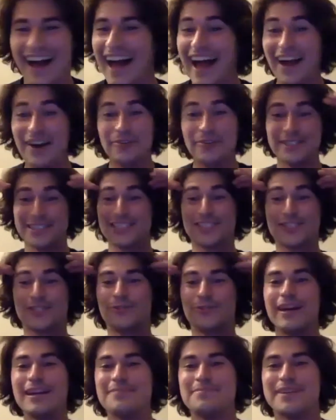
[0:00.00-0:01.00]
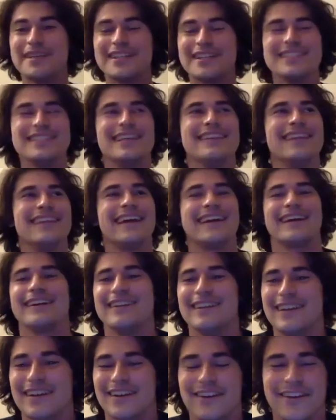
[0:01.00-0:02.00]
which is great because then like
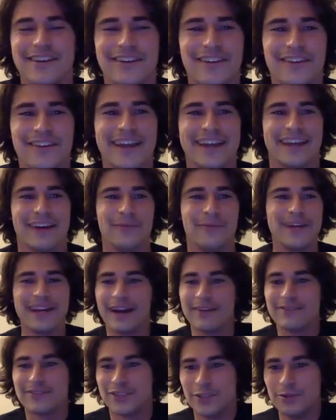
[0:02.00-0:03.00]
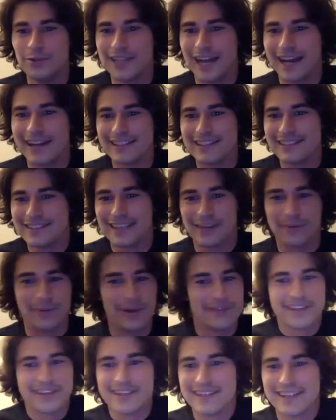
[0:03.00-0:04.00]
we can have 2 tight Like, we
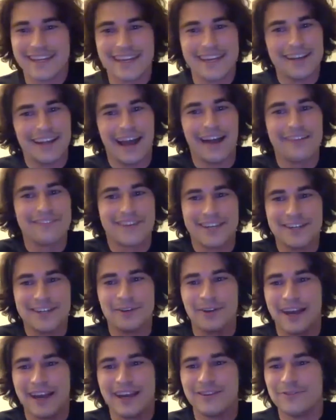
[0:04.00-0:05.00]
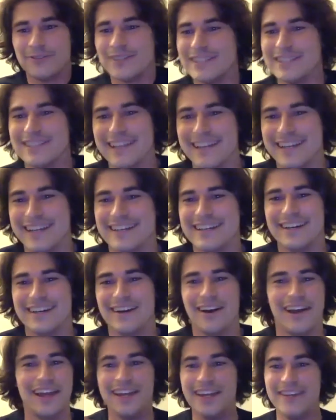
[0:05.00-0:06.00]
have Kittle and Reed like
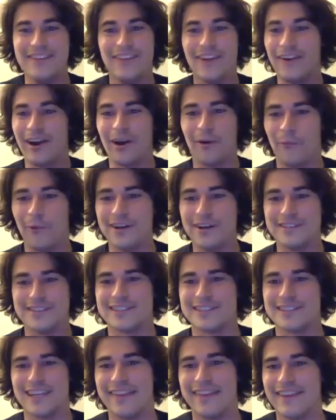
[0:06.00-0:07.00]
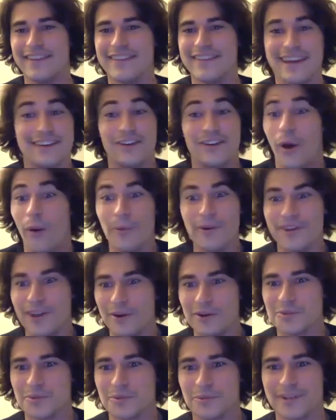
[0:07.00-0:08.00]
in there at once, and then like no one
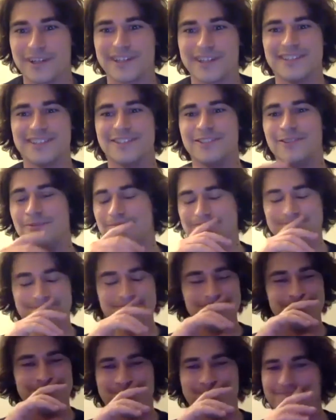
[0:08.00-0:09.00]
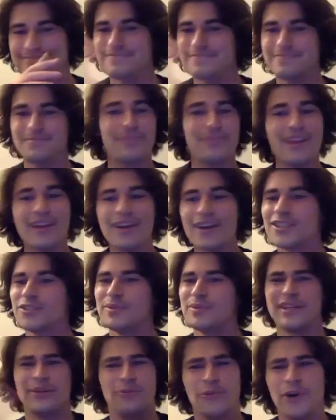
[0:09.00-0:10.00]
knows what we're gonna do because
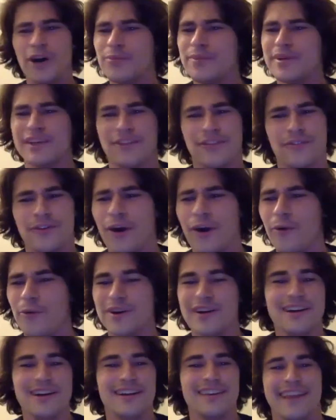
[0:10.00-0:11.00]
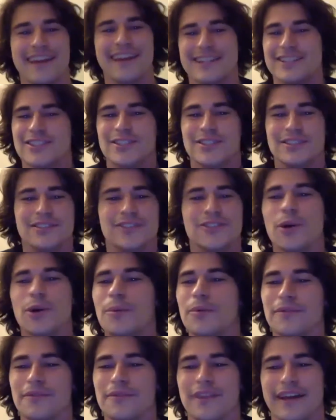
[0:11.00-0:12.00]
we can run, we can throw, like
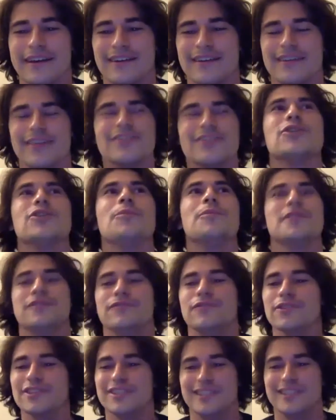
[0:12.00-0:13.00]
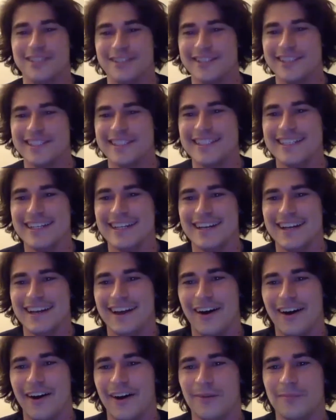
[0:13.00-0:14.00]
so much versatility.
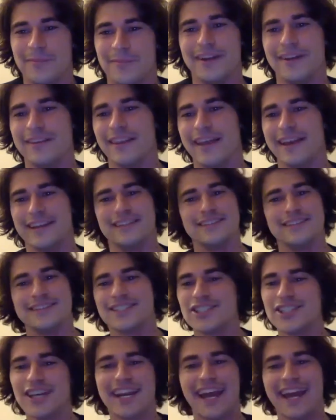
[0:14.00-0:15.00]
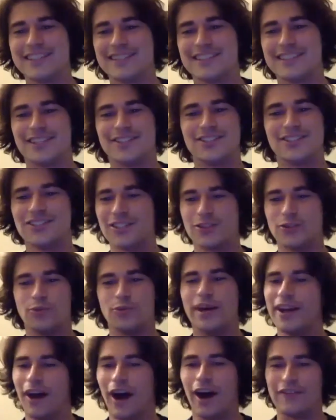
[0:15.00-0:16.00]
And like Shanahan's such a
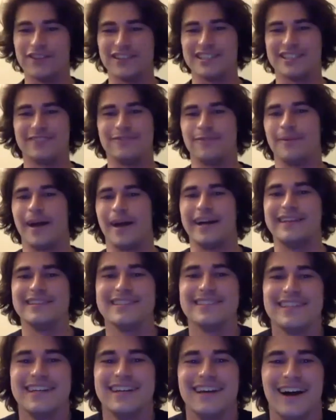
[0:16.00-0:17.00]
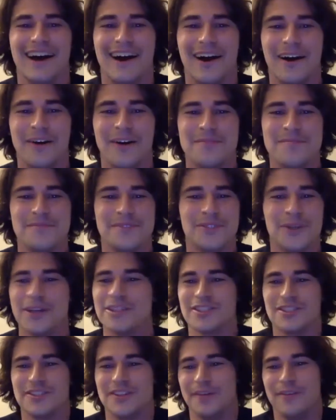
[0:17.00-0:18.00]
great offensive mind. So I
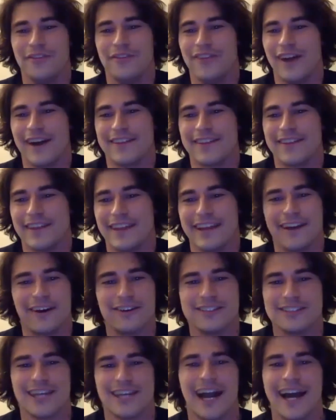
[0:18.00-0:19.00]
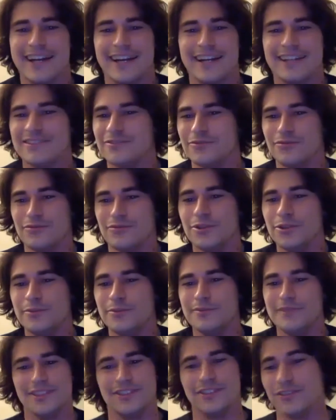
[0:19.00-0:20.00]
just love the fact that like our tight end
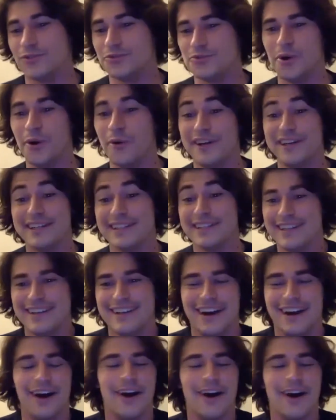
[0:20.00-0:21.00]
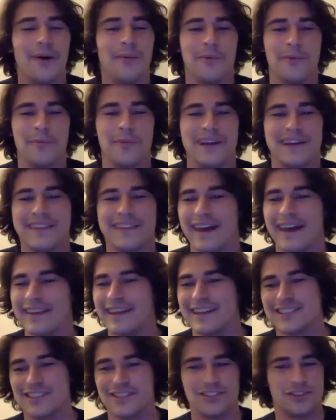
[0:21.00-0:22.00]
room is just growing, and we're making that
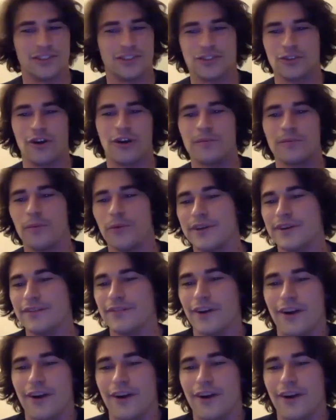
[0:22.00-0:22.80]
like such a strong point of our